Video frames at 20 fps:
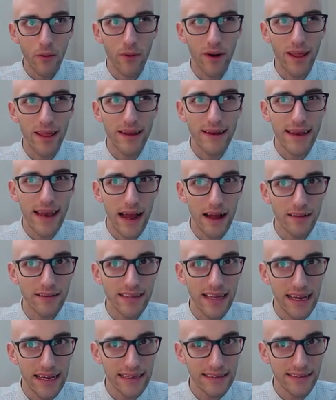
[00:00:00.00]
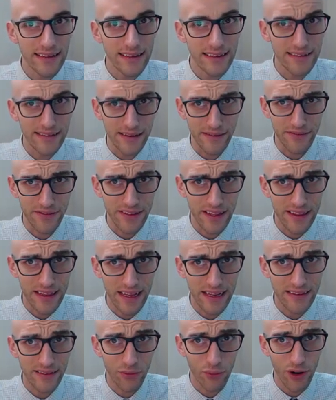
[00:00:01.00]
One of the downsides is if
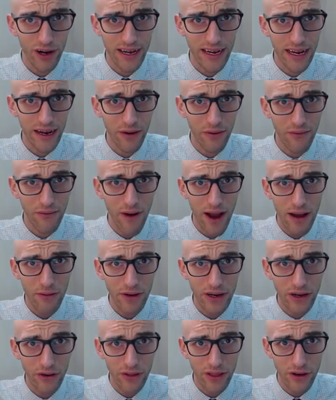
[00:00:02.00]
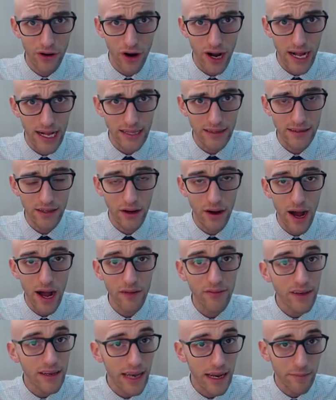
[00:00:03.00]
something's working, why would you withdraw it? So
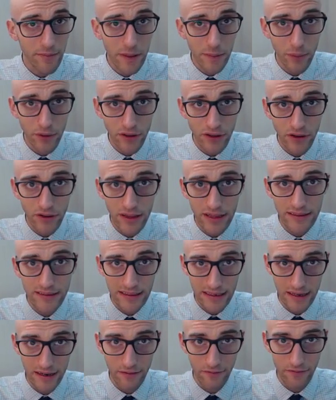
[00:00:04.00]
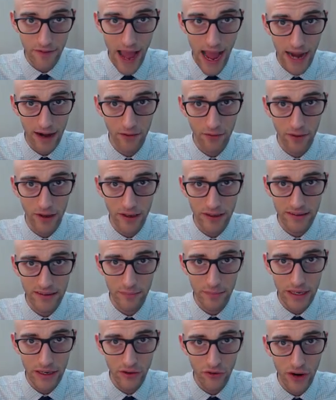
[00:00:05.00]
oftentimes people do this in a fact where
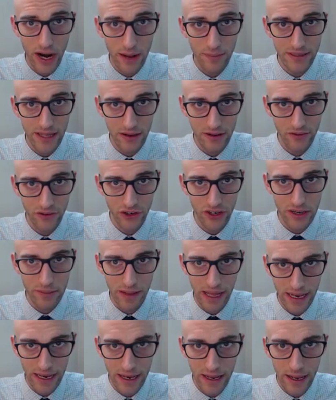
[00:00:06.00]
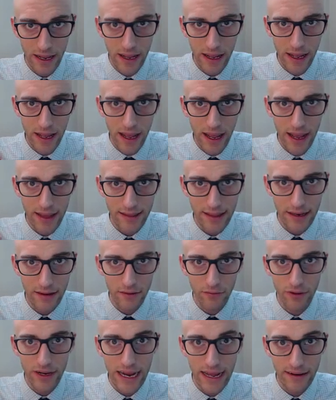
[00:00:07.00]
somebody drops out of treatment and
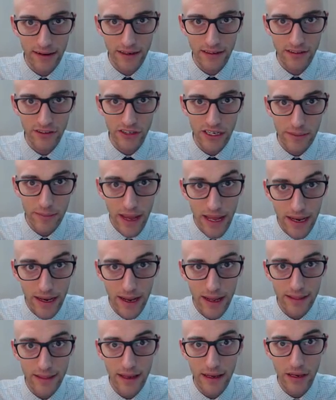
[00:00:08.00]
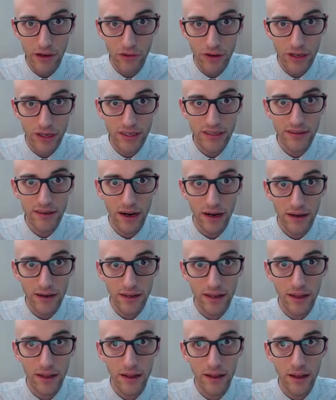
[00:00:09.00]
then re-enters treatment, and then you would just
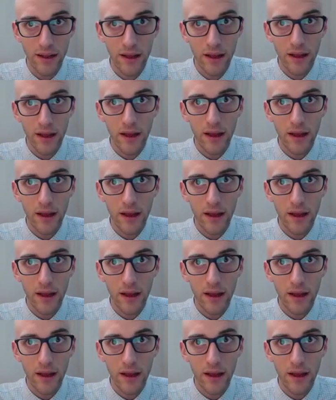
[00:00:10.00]
start to